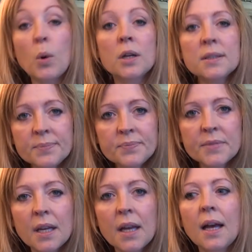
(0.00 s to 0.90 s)
won
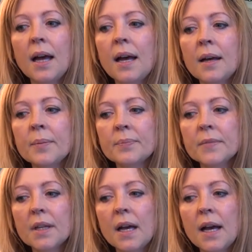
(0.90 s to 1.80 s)

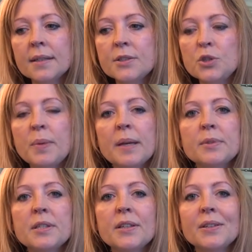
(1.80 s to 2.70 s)
and to be able
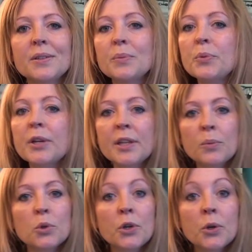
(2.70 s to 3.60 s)
to bring the
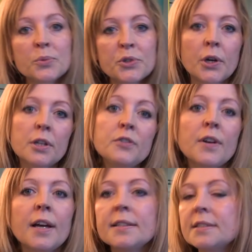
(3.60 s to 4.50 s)
award home to Cardiff.
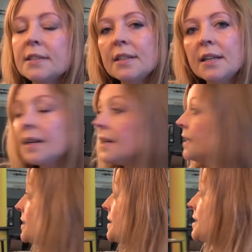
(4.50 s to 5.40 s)
And
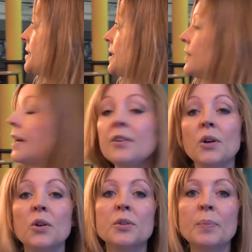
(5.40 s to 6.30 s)
it is sitting there
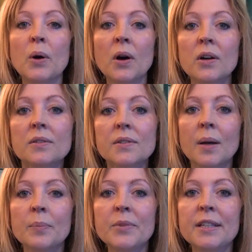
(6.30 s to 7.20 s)
on the bar,
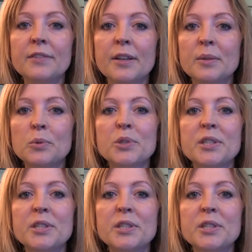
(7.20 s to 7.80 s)
the Olivier Award